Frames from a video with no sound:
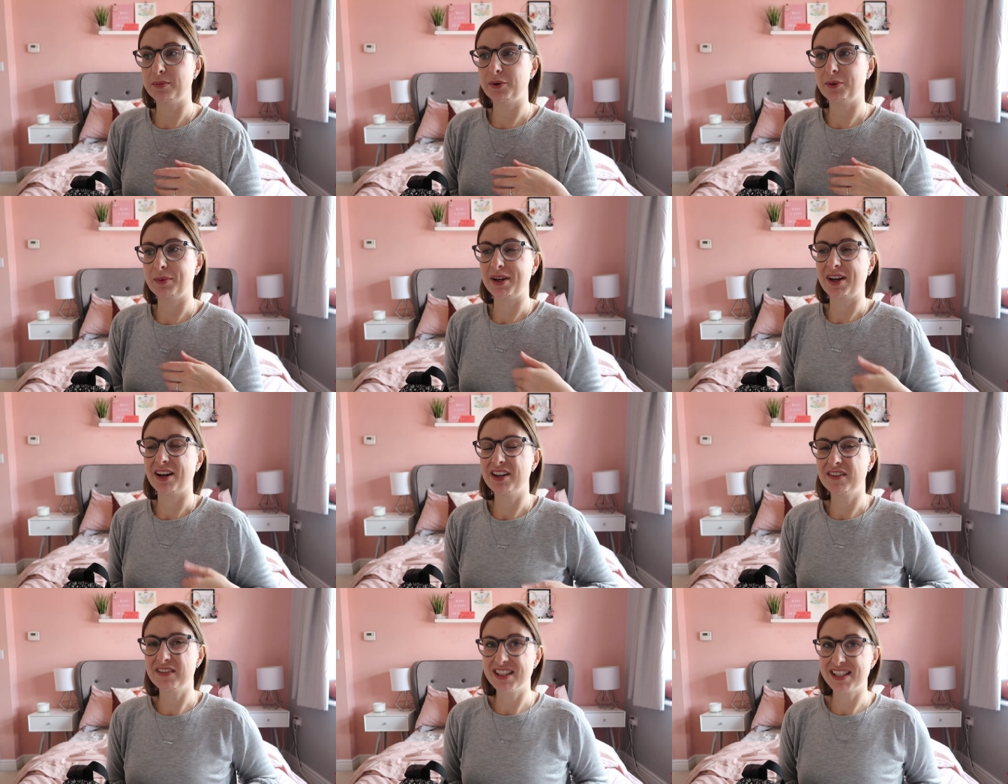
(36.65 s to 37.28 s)
but we're
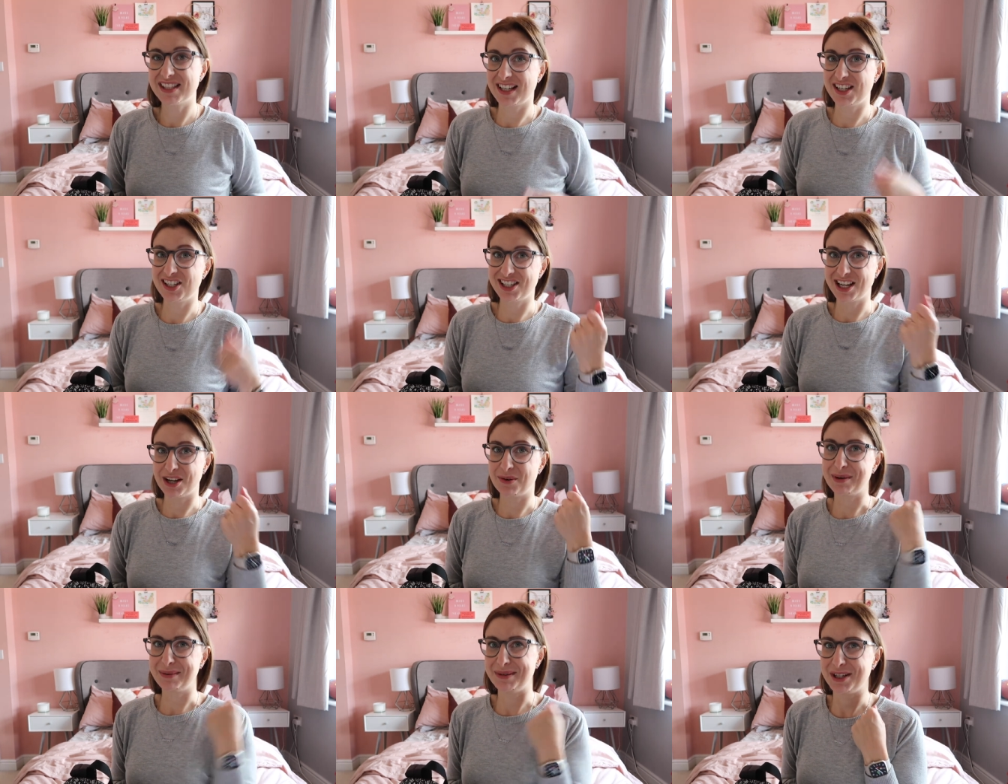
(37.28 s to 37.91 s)
kind of at the stage
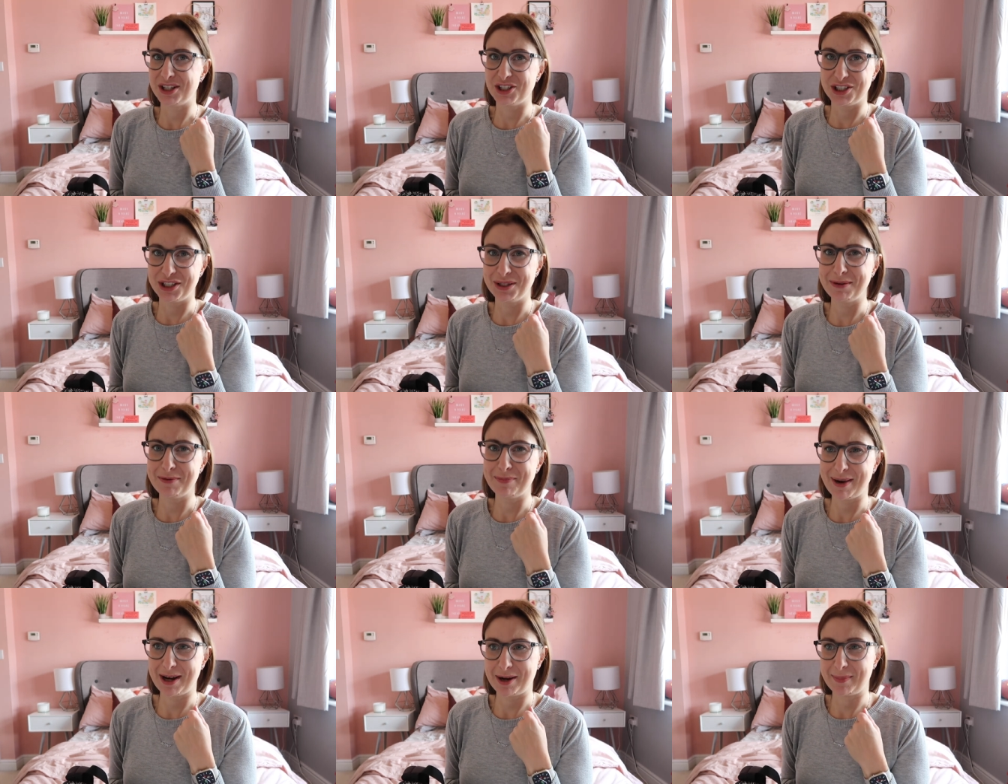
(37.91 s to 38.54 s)
now where we could do
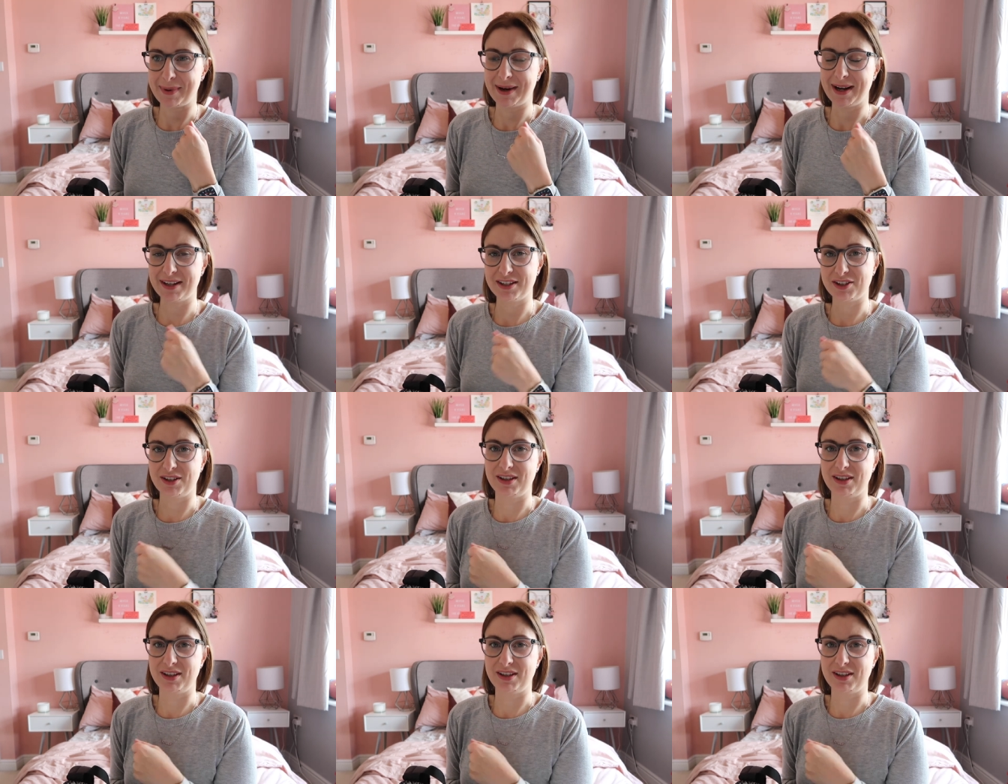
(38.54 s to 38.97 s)
with backpacks,